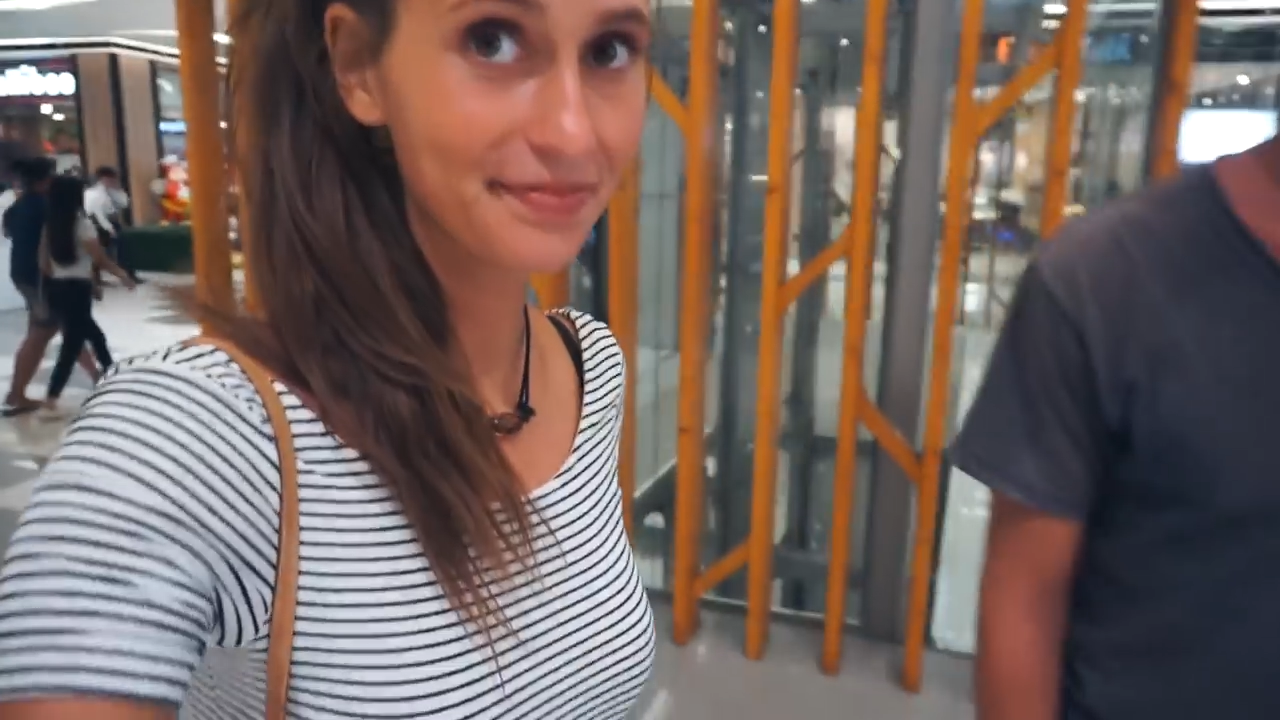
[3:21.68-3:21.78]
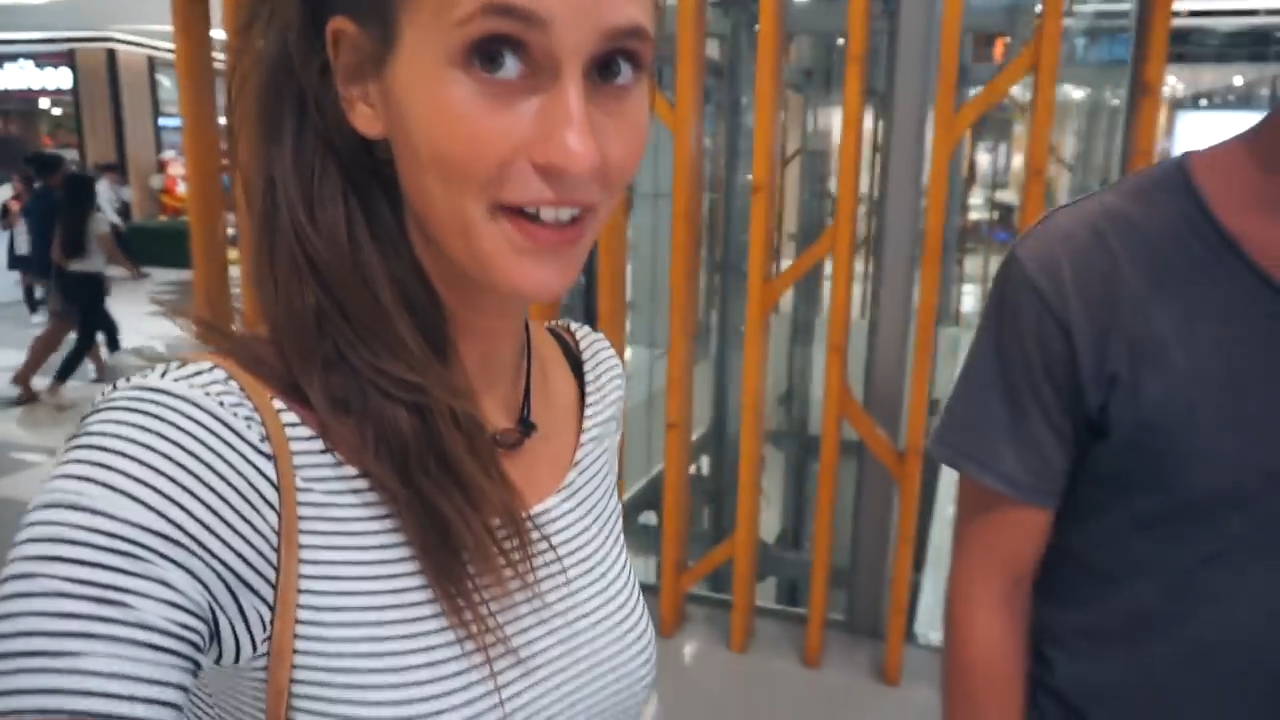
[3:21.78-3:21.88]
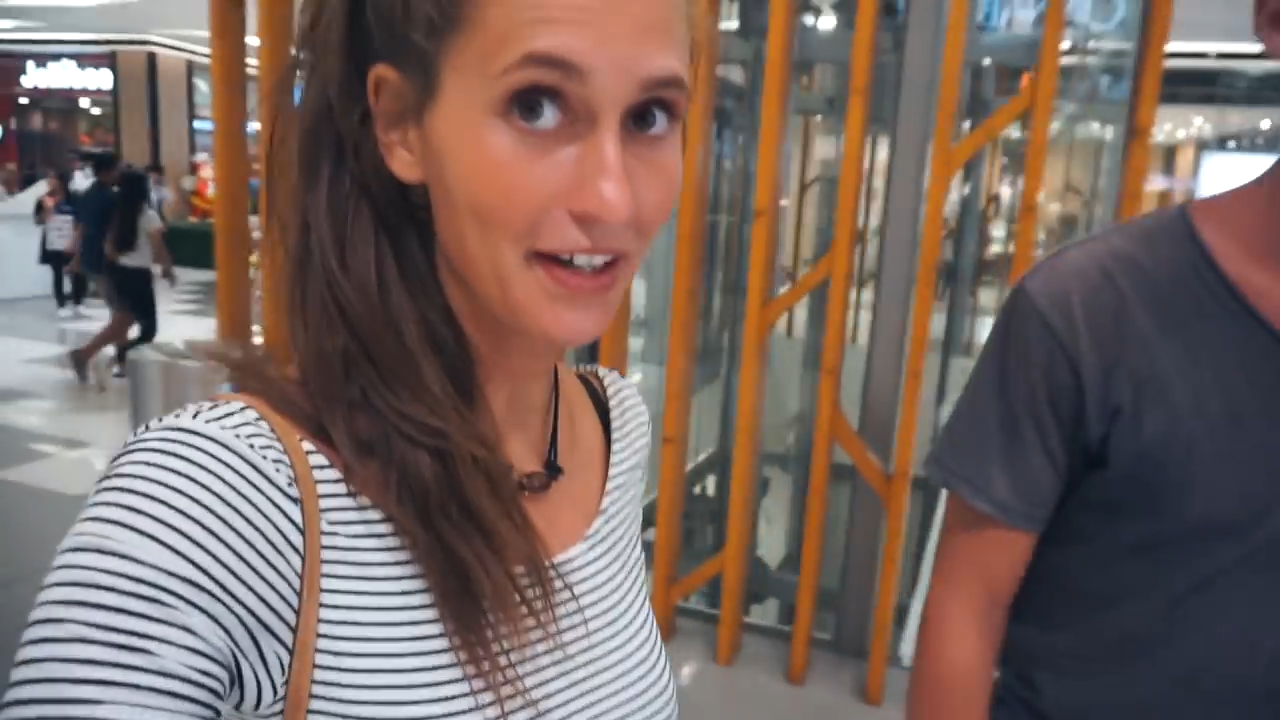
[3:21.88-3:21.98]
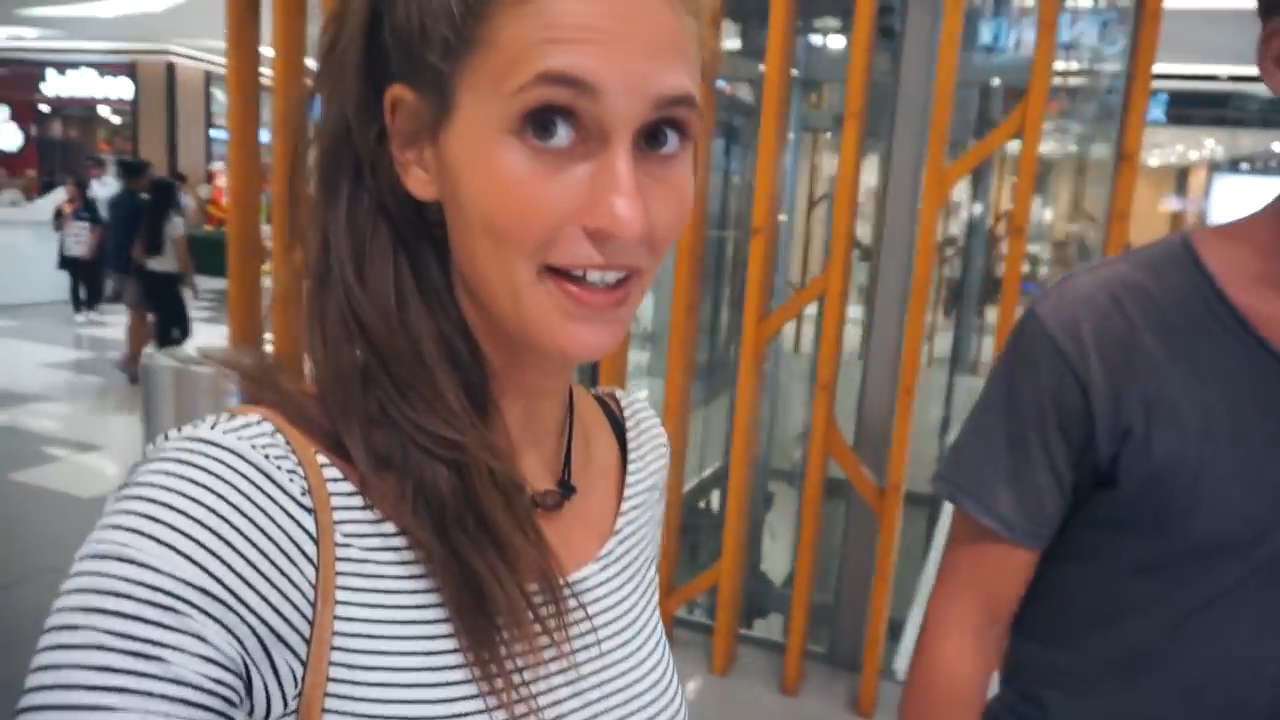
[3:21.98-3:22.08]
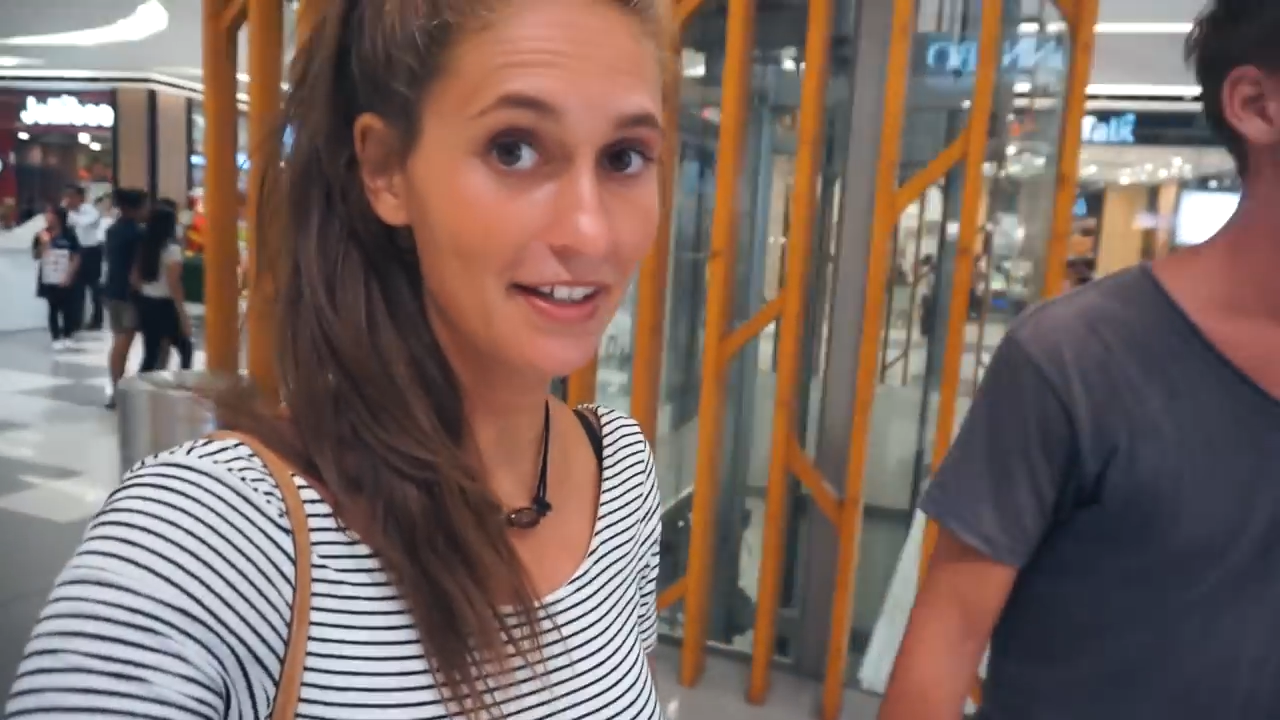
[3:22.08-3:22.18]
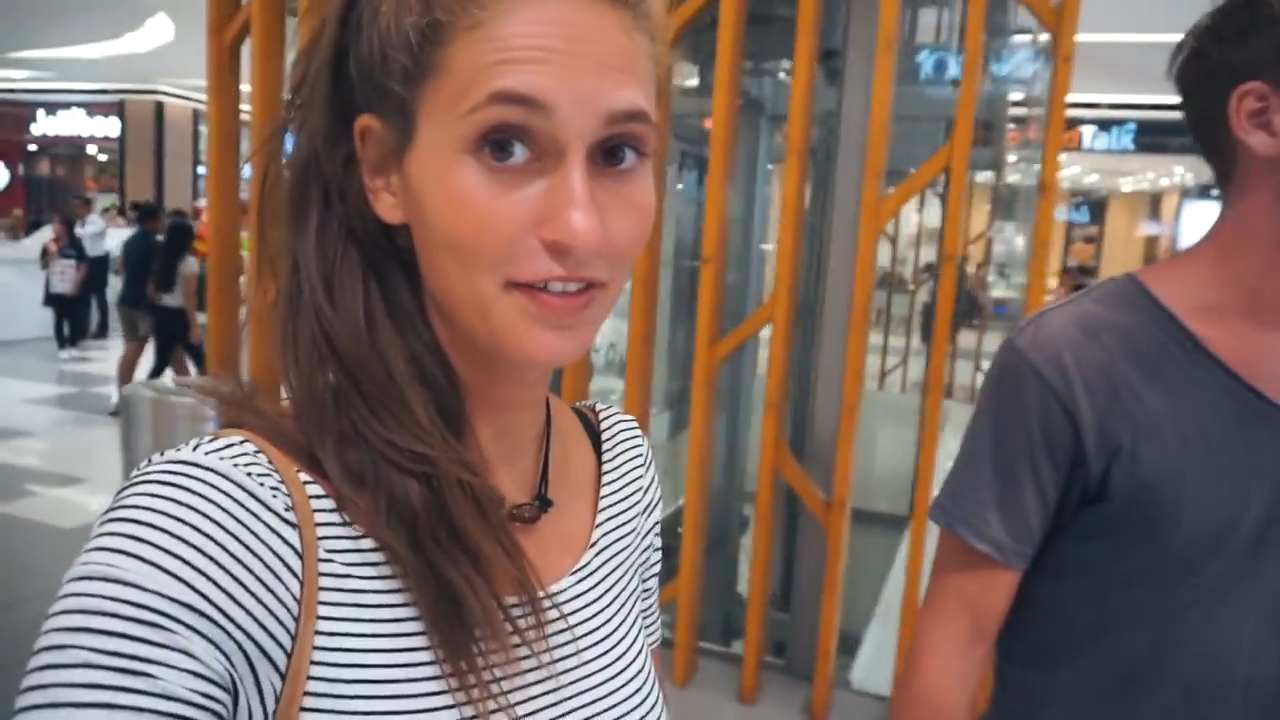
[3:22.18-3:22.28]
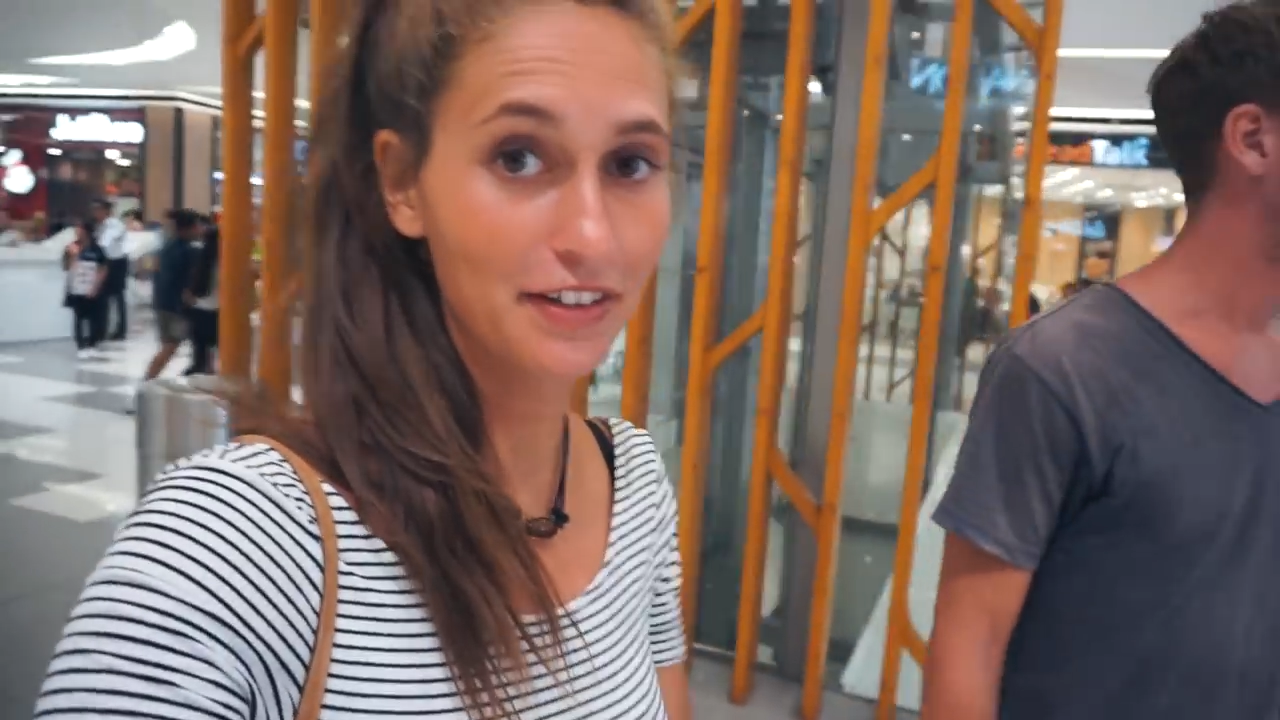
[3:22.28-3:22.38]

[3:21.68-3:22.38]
Okay, this